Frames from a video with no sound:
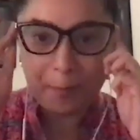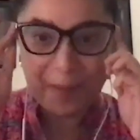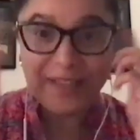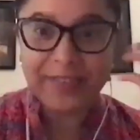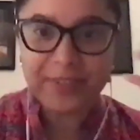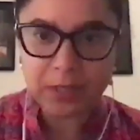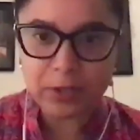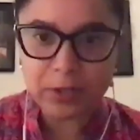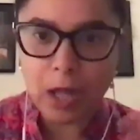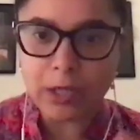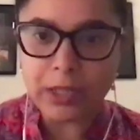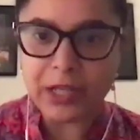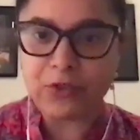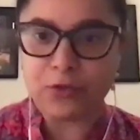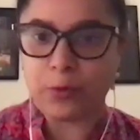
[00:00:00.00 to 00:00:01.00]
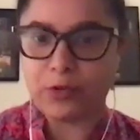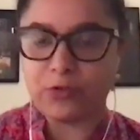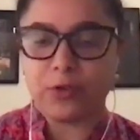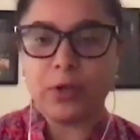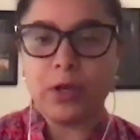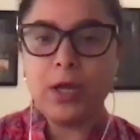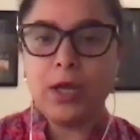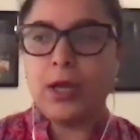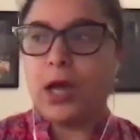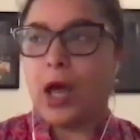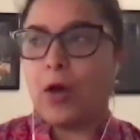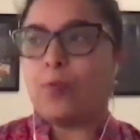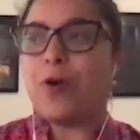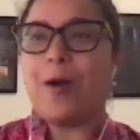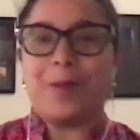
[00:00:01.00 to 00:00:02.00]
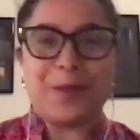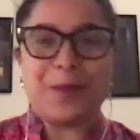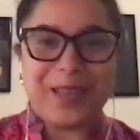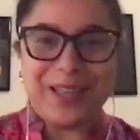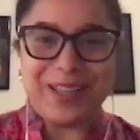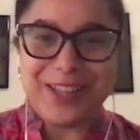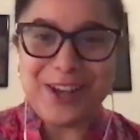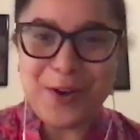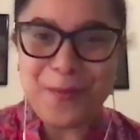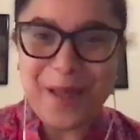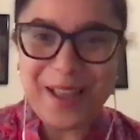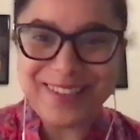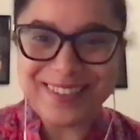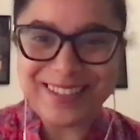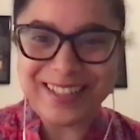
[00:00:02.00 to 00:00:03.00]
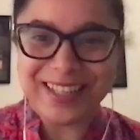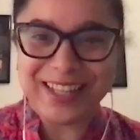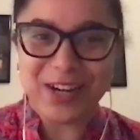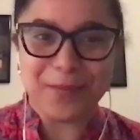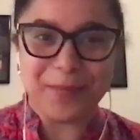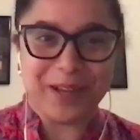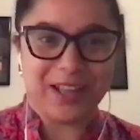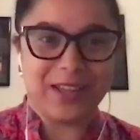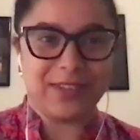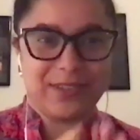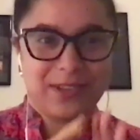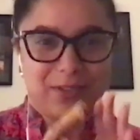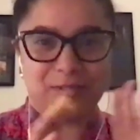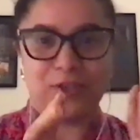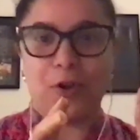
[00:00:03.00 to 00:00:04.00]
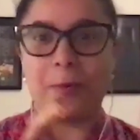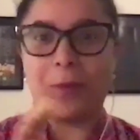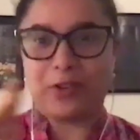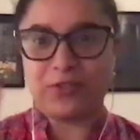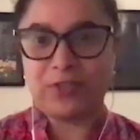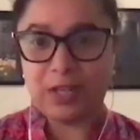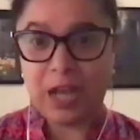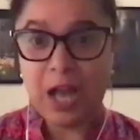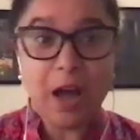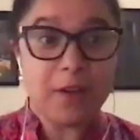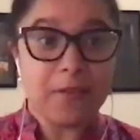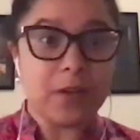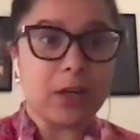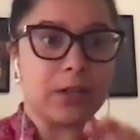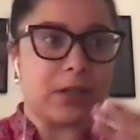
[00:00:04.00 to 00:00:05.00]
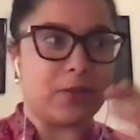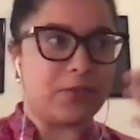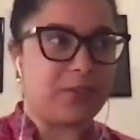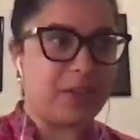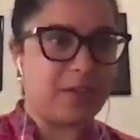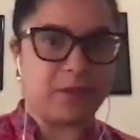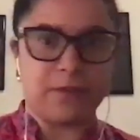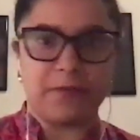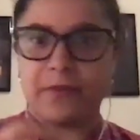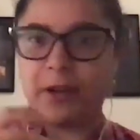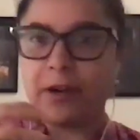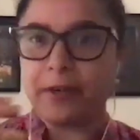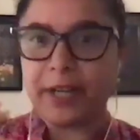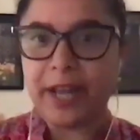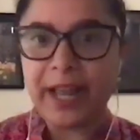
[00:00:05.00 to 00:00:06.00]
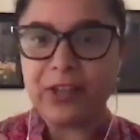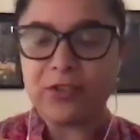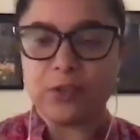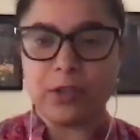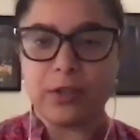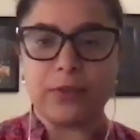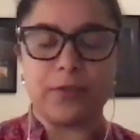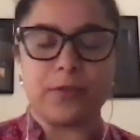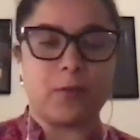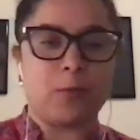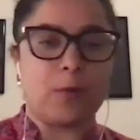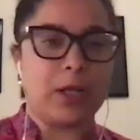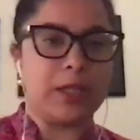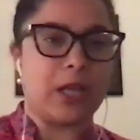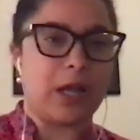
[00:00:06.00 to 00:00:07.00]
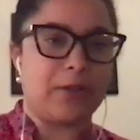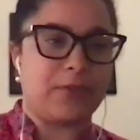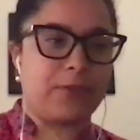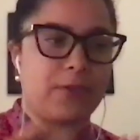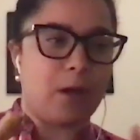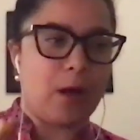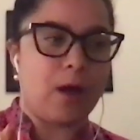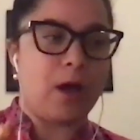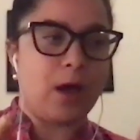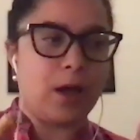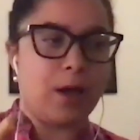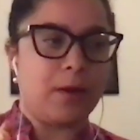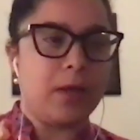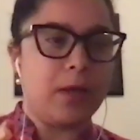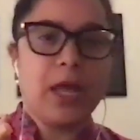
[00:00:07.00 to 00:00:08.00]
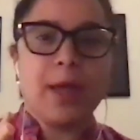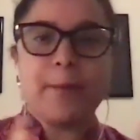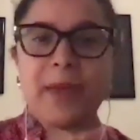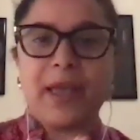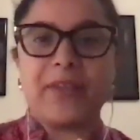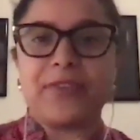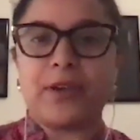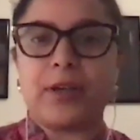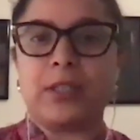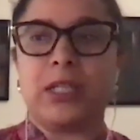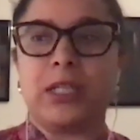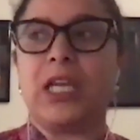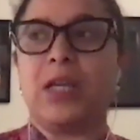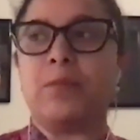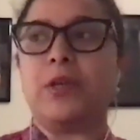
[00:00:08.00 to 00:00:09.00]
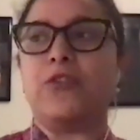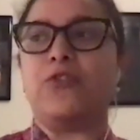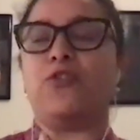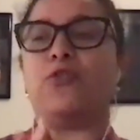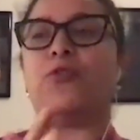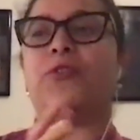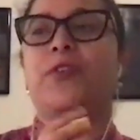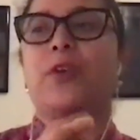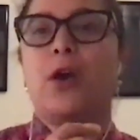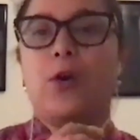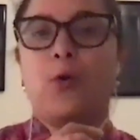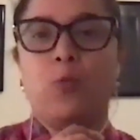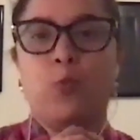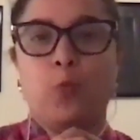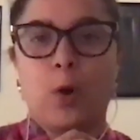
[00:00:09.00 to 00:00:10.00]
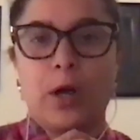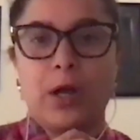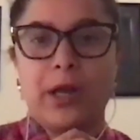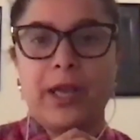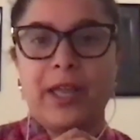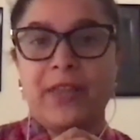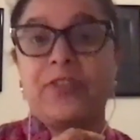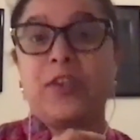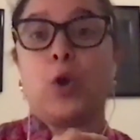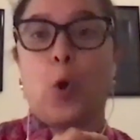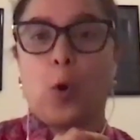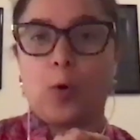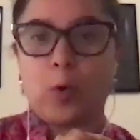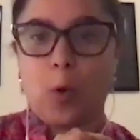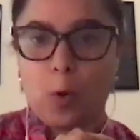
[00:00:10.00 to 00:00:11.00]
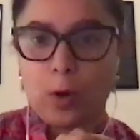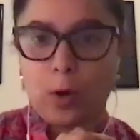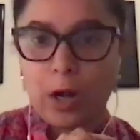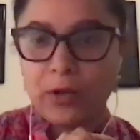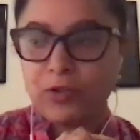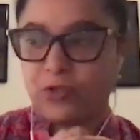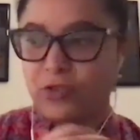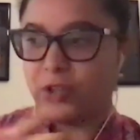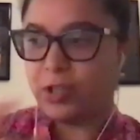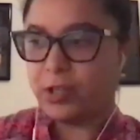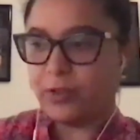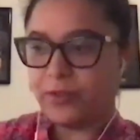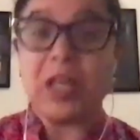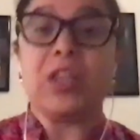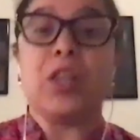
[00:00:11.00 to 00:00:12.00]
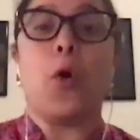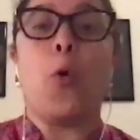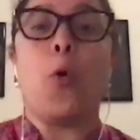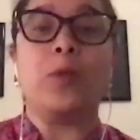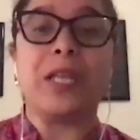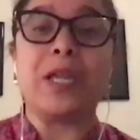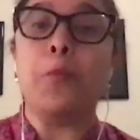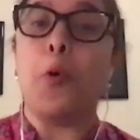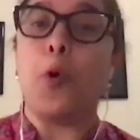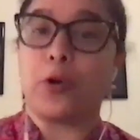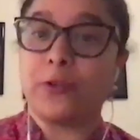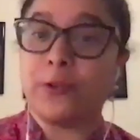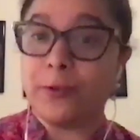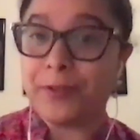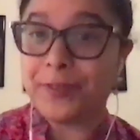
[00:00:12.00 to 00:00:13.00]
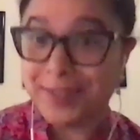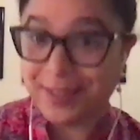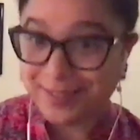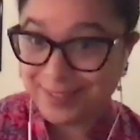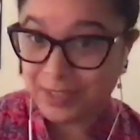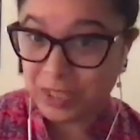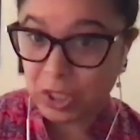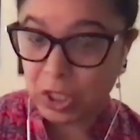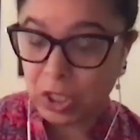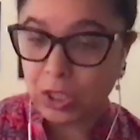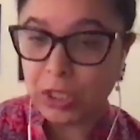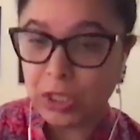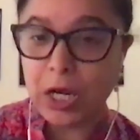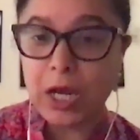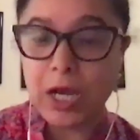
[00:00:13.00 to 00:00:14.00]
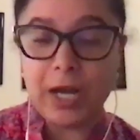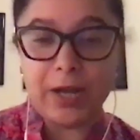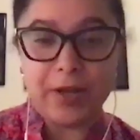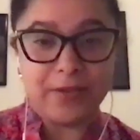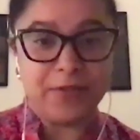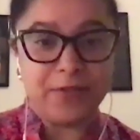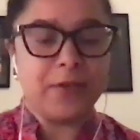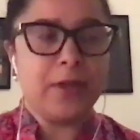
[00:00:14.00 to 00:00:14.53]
basic knowledge, which I'll probably be a little basic here because there's so much to cover. There's different variations and whatnot. So basically, Medusa is a Gorgon. She is the only mortal sister of,